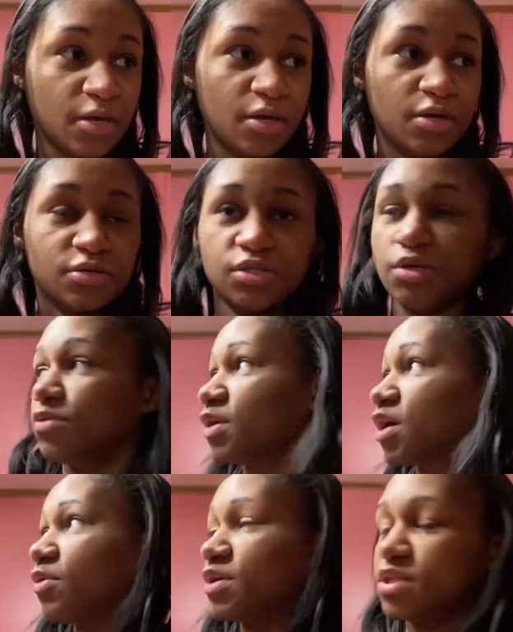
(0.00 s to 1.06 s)
So we're
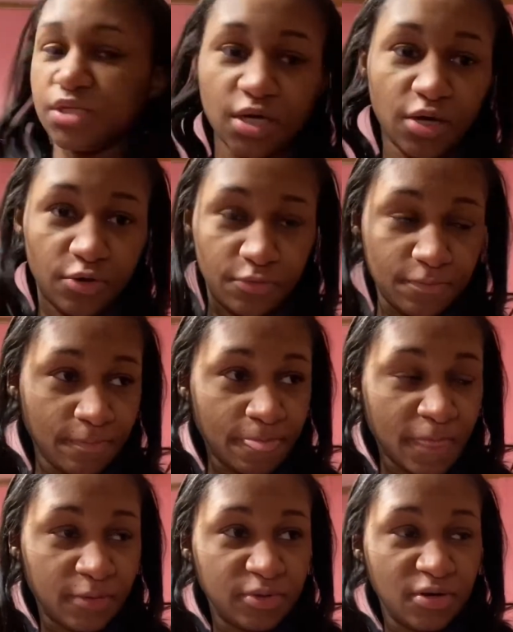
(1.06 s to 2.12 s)
going to go
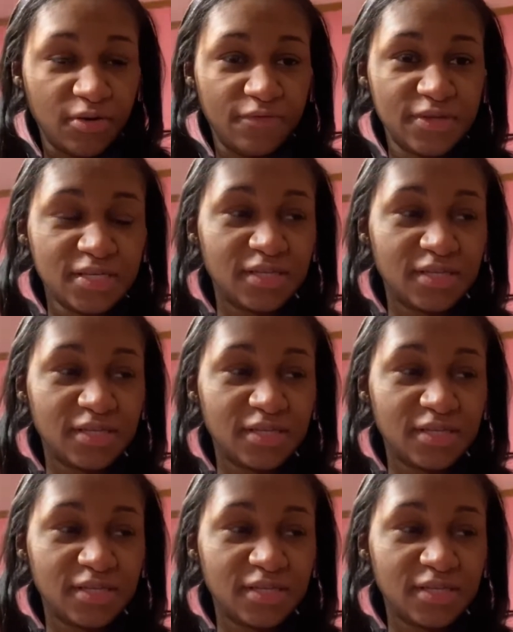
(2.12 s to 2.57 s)
up there to visit